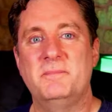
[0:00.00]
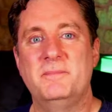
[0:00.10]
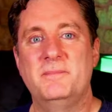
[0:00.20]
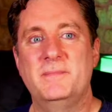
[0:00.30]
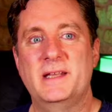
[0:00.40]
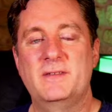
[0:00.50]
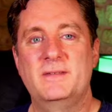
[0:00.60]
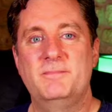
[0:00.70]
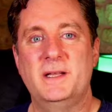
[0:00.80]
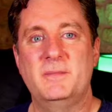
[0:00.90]
It's
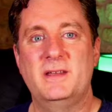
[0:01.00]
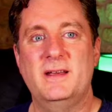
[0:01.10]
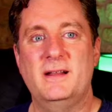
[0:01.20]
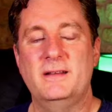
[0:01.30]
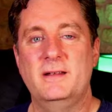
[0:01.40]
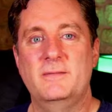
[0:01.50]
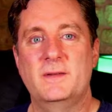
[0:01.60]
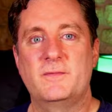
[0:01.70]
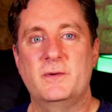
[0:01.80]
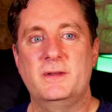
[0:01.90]
been a mentality
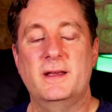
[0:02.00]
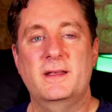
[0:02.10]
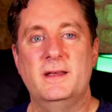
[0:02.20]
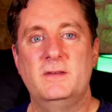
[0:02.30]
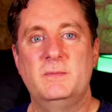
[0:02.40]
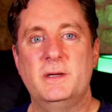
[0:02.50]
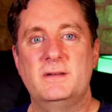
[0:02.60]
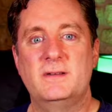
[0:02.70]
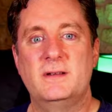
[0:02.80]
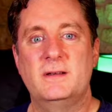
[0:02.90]
for decades,
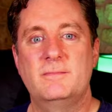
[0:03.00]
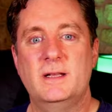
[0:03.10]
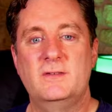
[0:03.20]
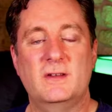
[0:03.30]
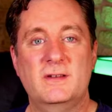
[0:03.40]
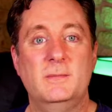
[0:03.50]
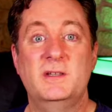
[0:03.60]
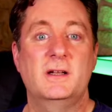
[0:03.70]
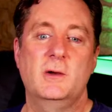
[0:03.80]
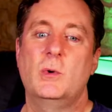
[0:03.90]
but it just keeps
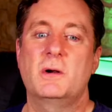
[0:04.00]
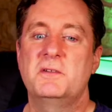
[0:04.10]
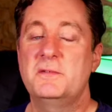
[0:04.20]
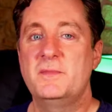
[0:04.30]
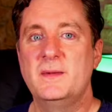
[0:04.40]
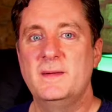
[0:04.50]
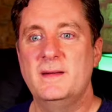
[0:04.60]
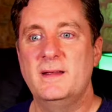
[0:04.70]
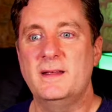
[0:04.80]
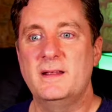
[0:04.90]
getting worse.
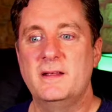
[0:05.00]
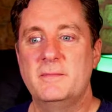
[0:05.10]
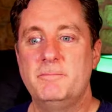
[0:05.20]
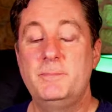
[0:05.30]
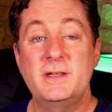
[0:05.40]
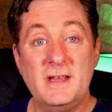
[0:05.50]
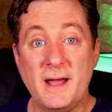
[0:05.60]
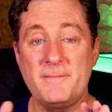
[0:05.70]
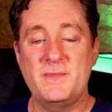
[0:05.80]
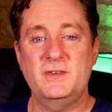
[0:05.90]
But yeah,
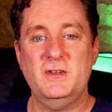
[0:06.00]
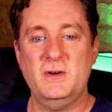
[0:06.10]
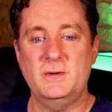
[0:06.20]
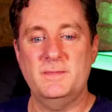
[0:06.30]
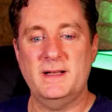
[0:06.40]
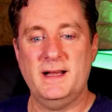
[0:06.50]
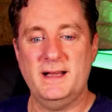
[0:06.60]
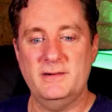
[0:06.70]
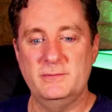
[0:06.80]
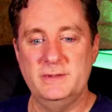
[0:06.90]
so I
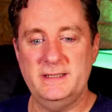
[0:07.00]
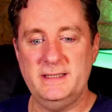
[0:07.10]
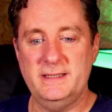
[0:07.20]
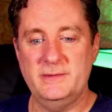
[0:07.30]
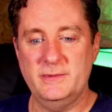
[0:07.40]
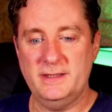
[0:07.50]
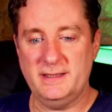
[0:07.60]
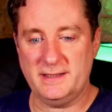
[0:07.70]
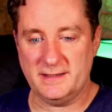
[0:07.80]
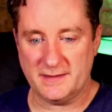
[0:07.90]
really, really
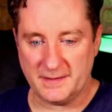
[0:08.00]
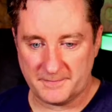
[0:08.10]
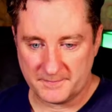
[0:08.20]
like that.